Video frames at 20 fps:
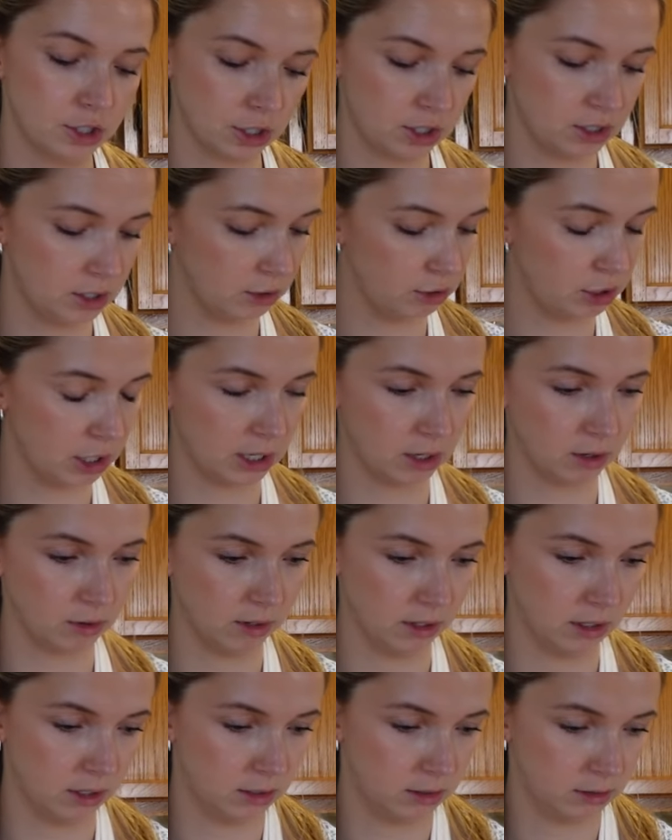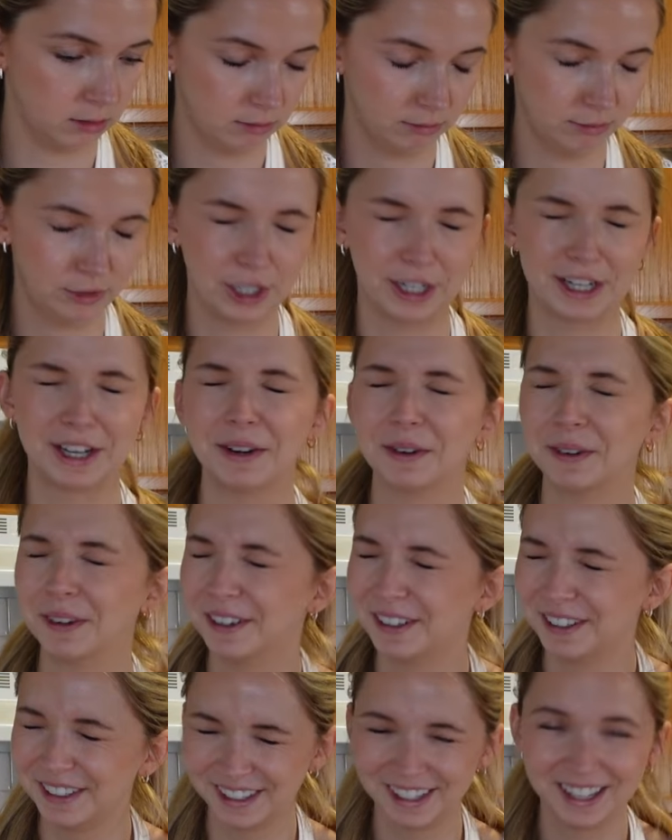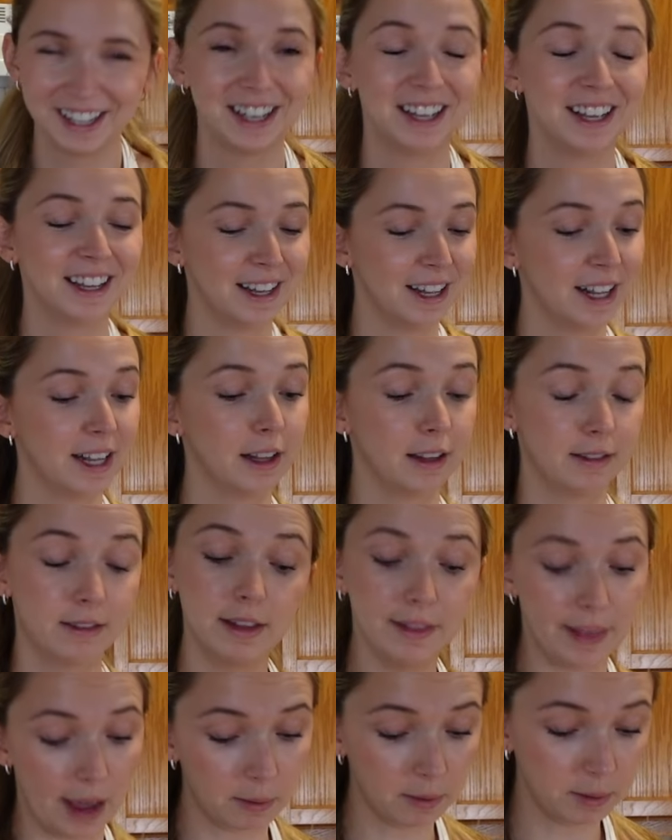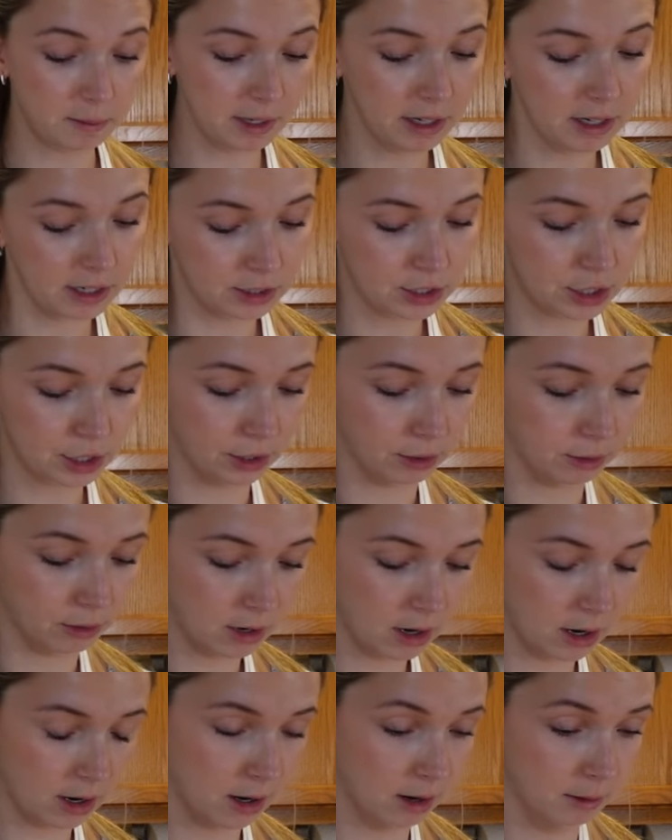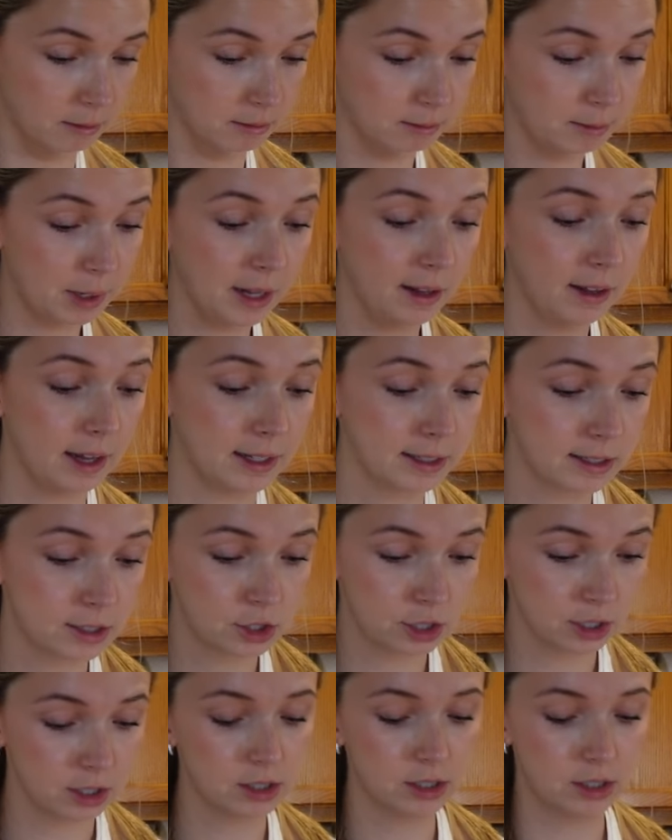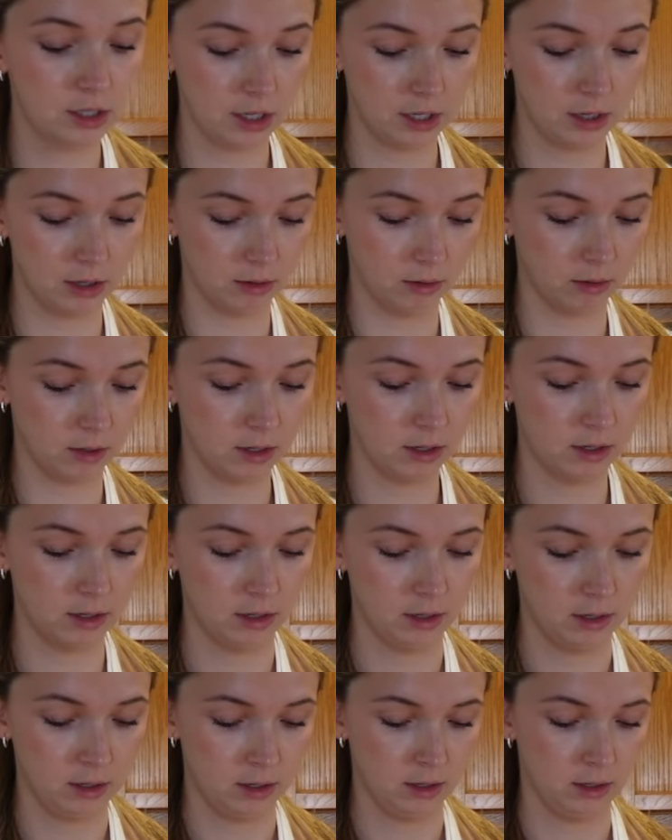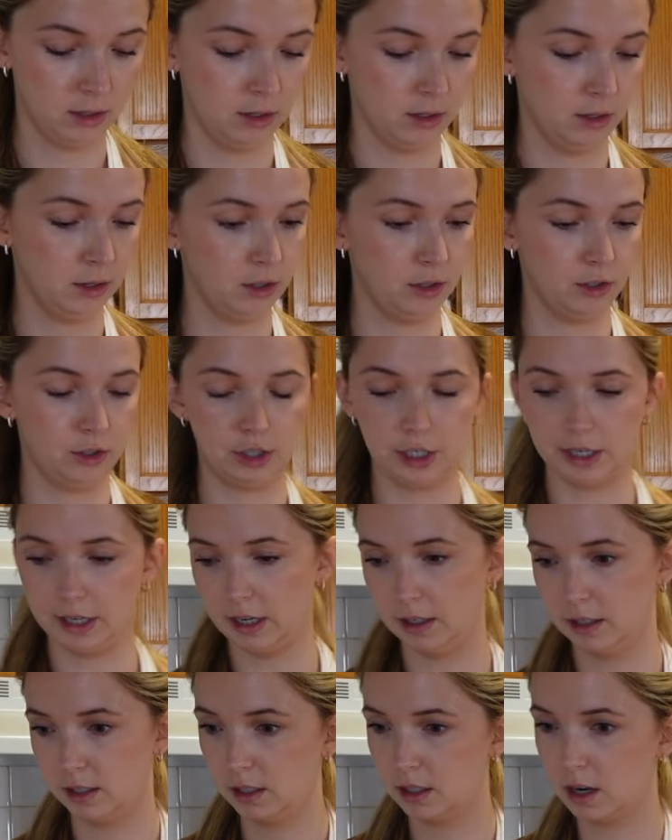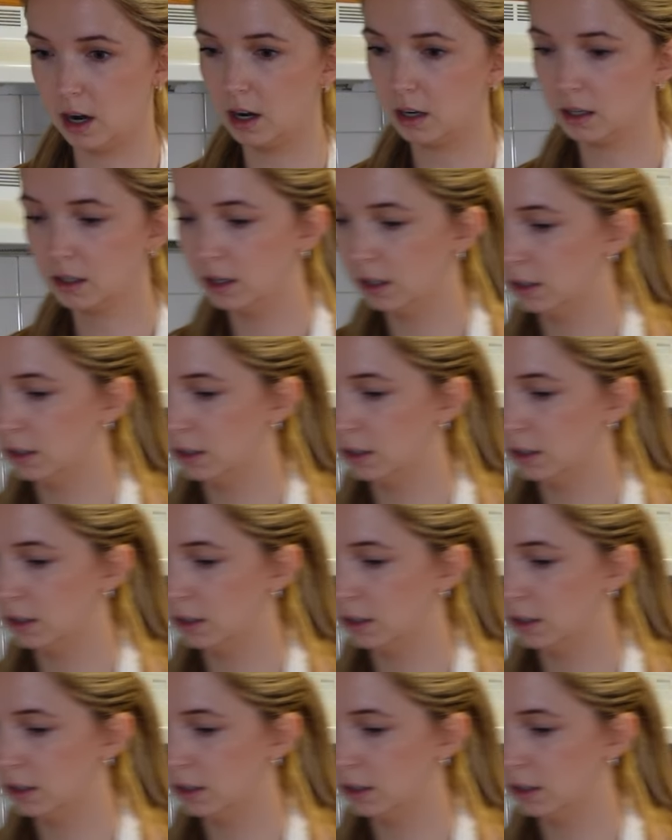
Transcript: just do chicken oil. Chicken oil. That would be good too, but let's just do chicken stock.